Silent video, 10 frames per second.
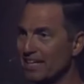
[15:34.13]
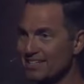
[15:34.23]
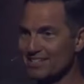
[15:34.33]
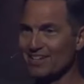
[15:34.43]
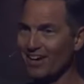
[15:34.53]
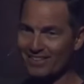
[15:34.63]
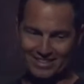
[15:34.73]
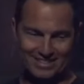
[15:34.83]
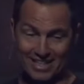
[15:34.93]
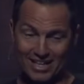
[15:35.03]
is not
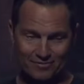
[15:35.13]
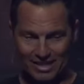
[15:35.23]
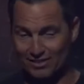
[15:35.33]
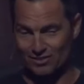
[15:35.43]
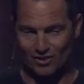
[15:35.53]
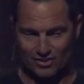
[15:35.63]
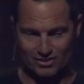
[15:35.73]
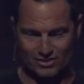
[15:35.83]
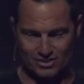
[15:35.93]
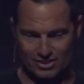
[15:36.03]
the same as
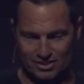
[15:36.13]
ours.